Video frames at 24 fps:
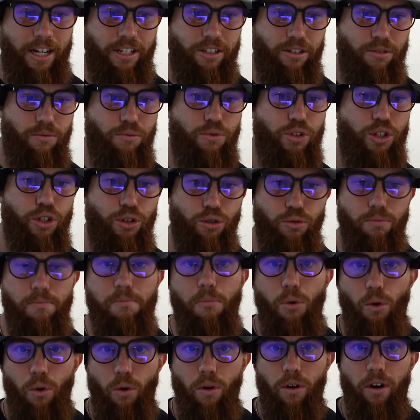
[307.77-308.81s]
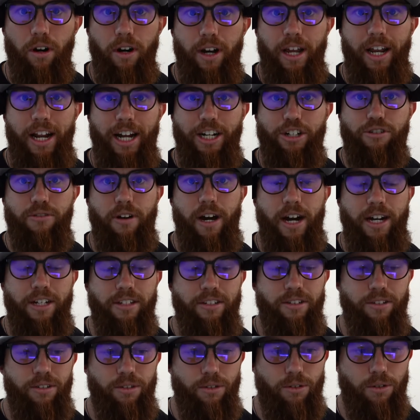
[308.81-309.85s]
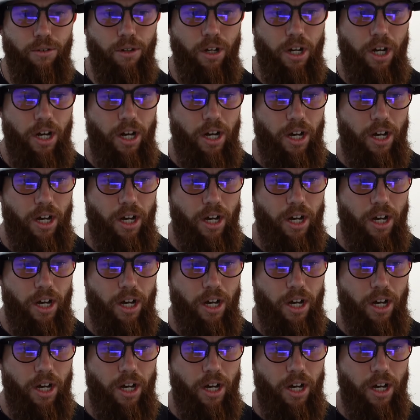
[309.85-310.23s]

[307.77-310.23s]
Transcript: to do more, and I try to